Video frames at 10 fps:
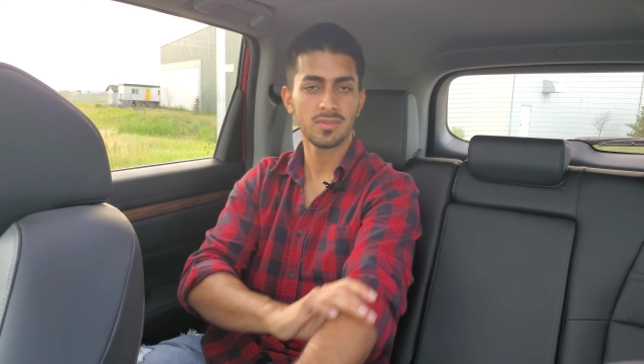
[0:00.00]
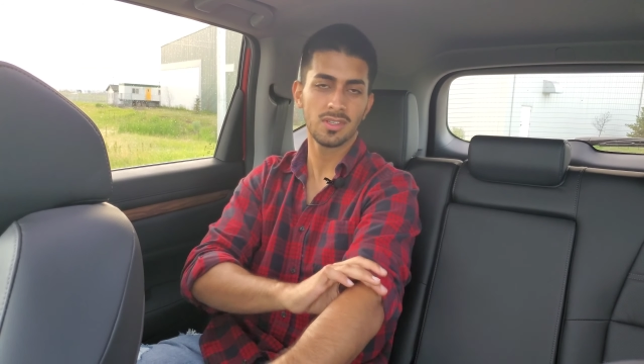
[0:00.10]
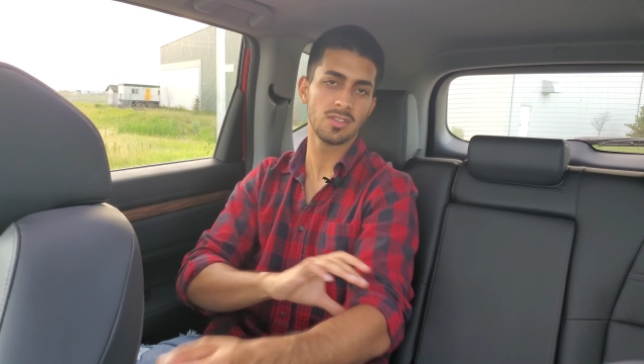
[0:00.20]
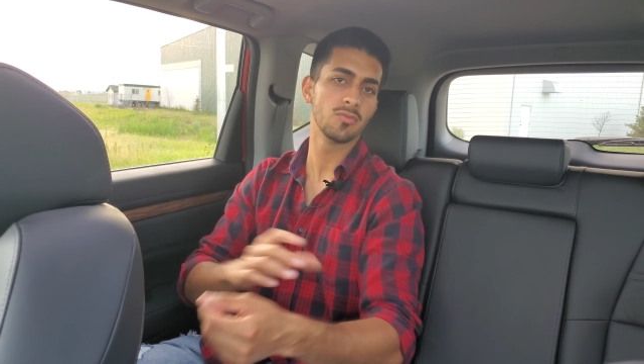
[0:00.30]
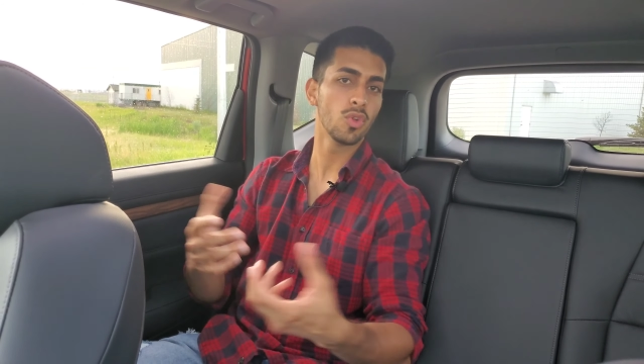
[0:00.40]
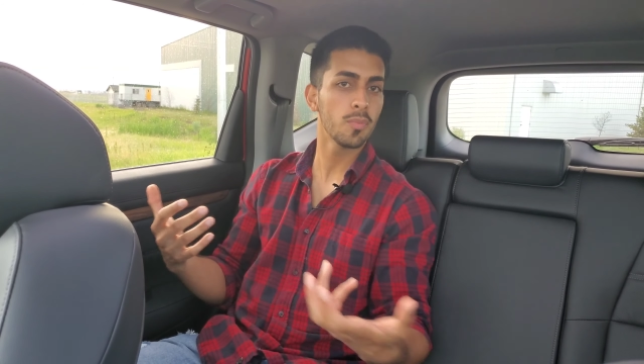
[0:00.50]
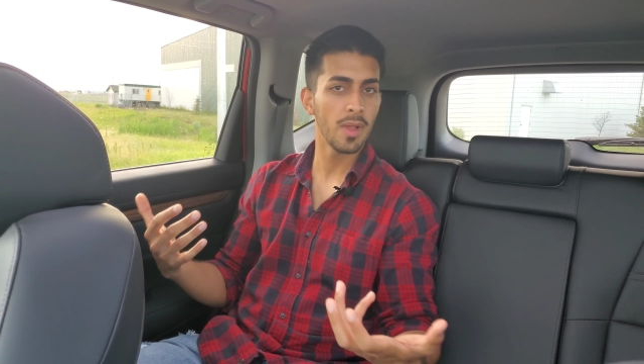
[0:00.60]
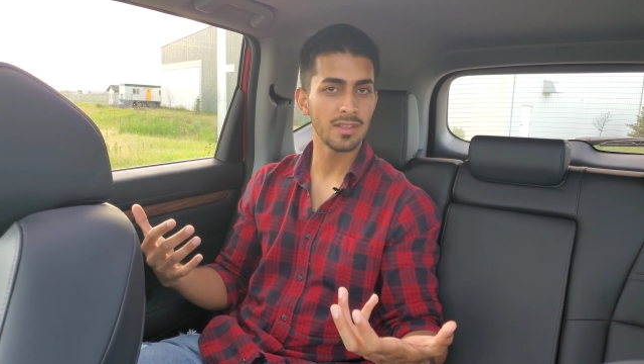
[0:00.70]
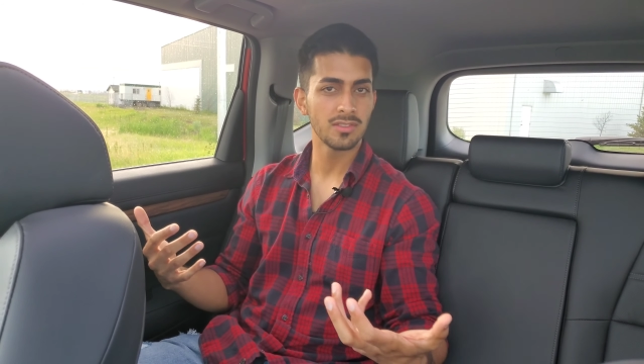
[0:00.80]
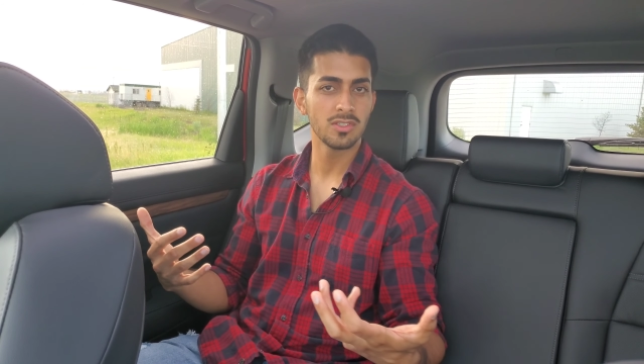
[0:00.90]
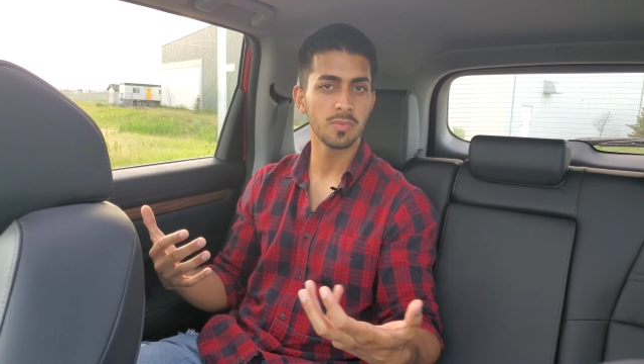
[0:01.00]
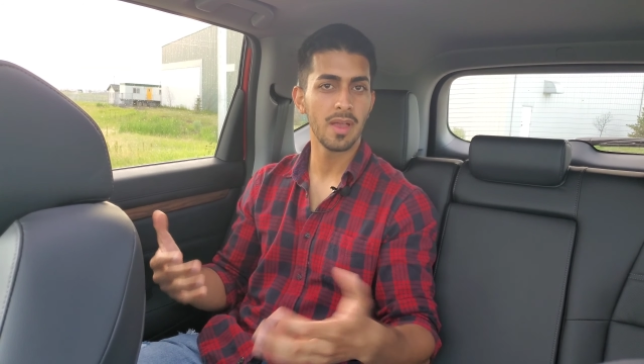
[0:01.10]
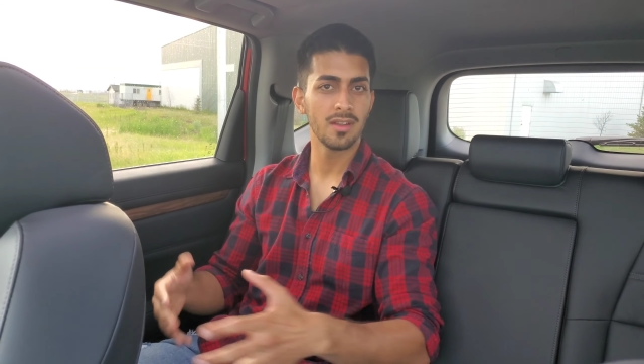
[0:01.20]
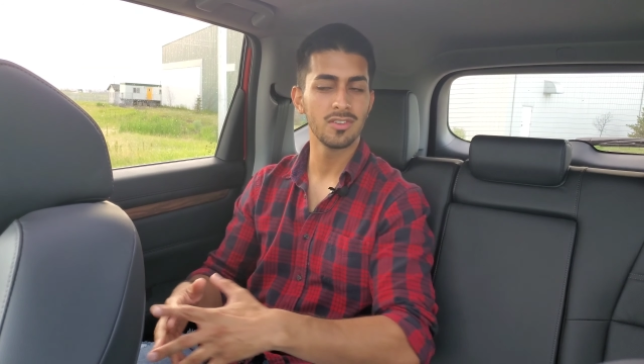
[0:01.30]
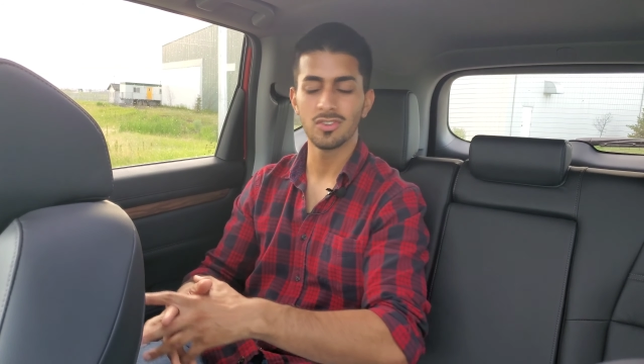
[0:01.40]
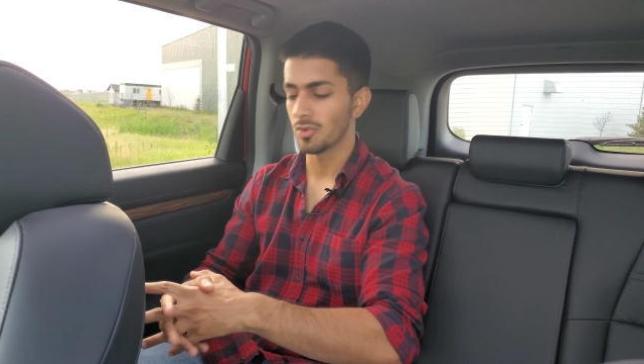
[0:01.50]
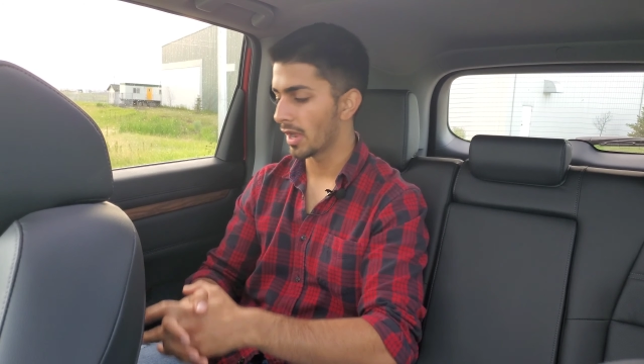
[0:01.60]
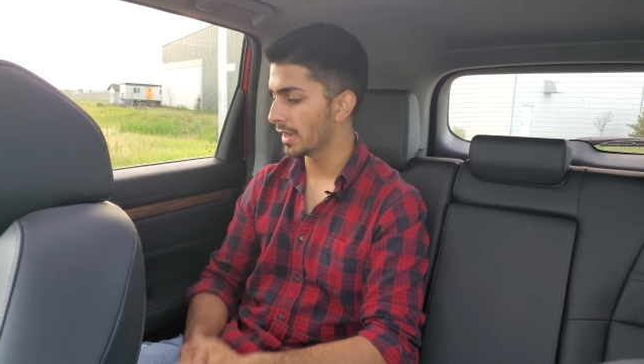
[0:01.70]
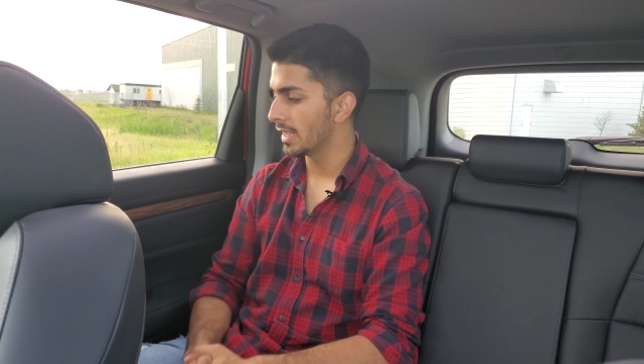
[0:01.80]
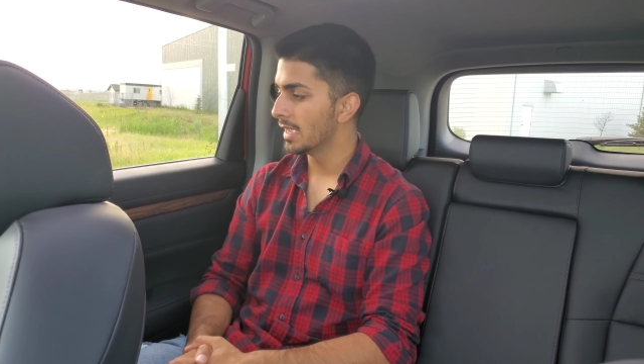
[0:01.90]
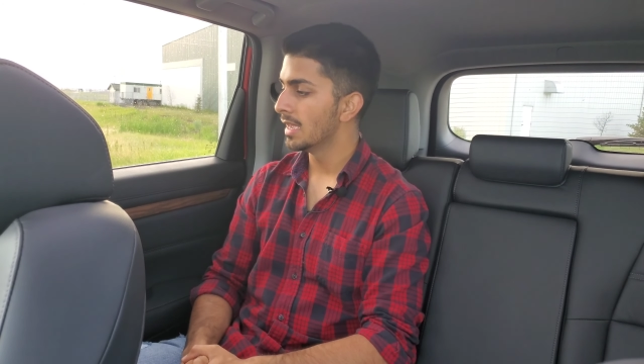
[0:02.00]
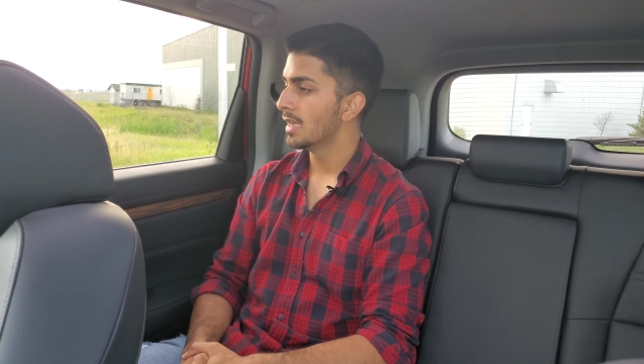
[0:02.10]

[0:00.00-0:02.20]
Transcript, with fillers: because rear passengers matter too, right?